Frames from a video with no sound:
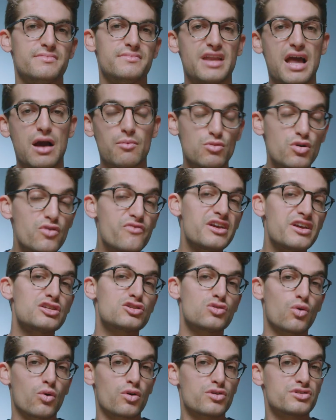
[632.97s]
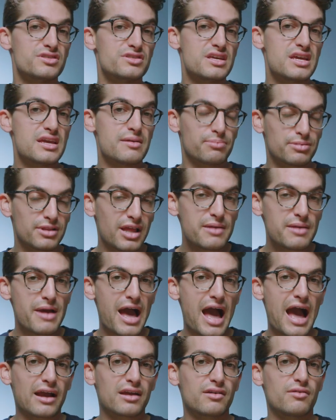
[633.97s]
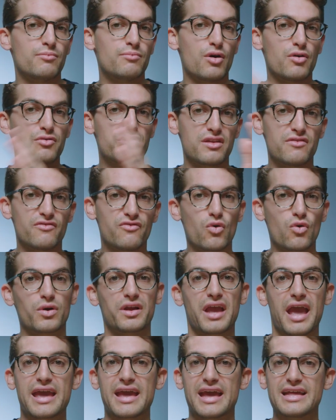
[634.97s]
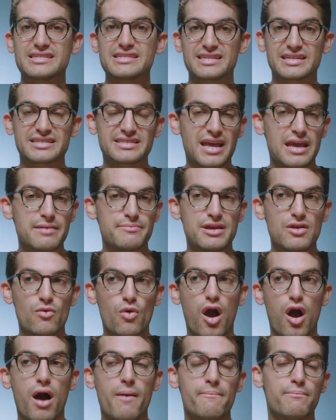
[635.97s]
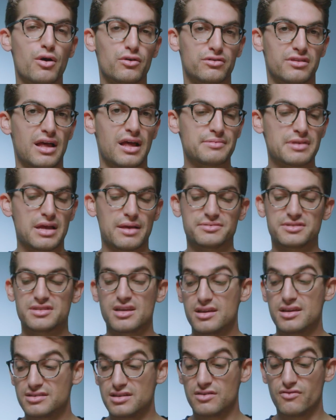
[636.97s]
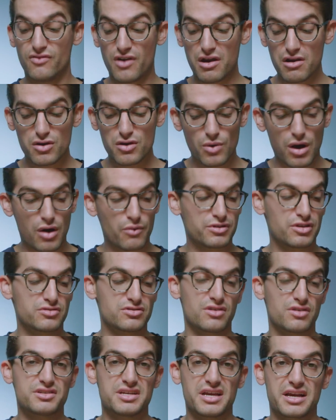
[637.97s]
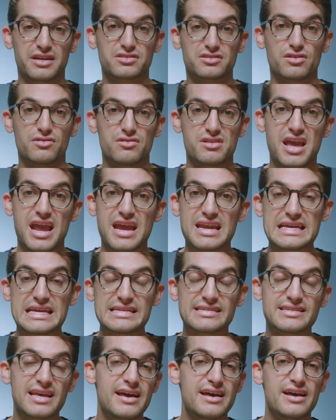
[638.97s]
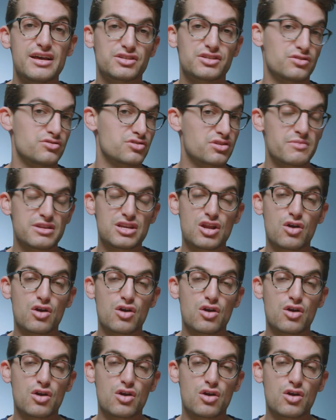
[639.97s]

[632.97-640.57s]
Now moving towards the playback, both in 4K and 6K B-RAW, both laptops did very well with those RTX 3080s, so there's gonna be